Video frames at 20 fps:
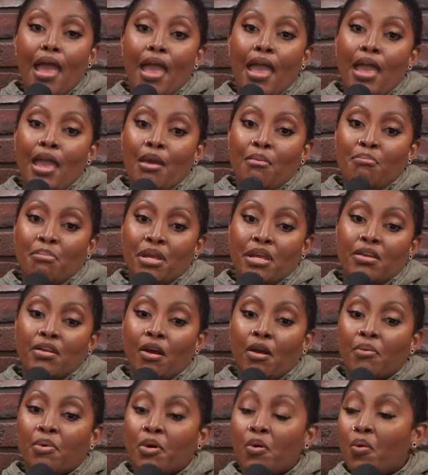and me and
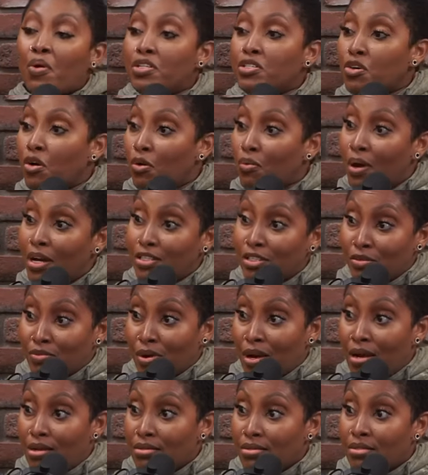her were going to a
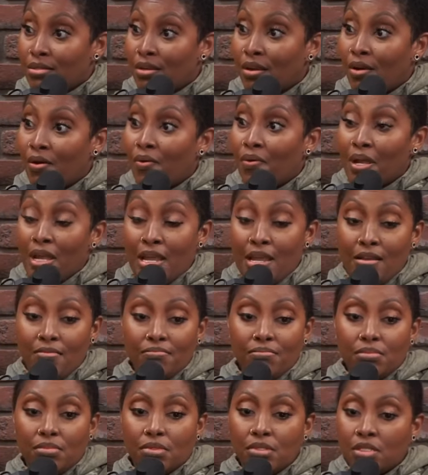restaurant to go eat
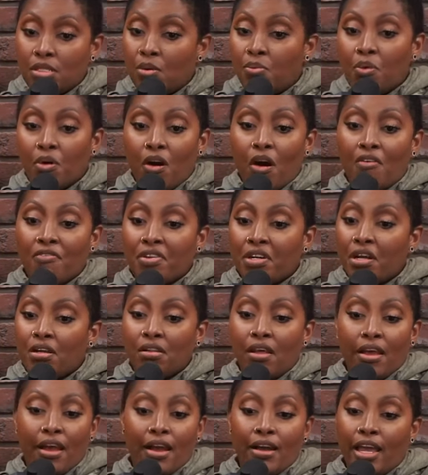somewhere off in
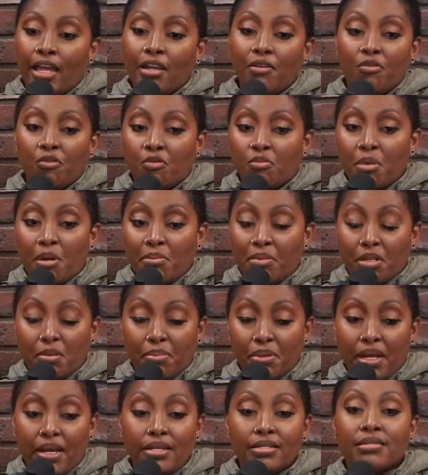LA. I can't even remember the
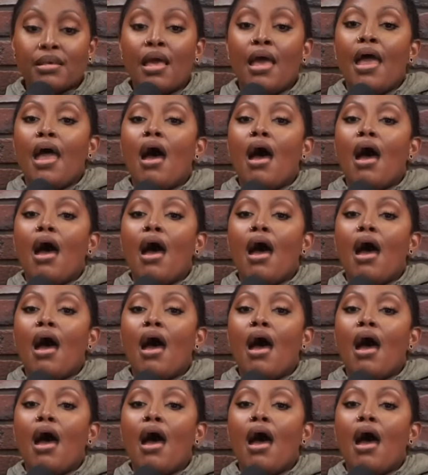place.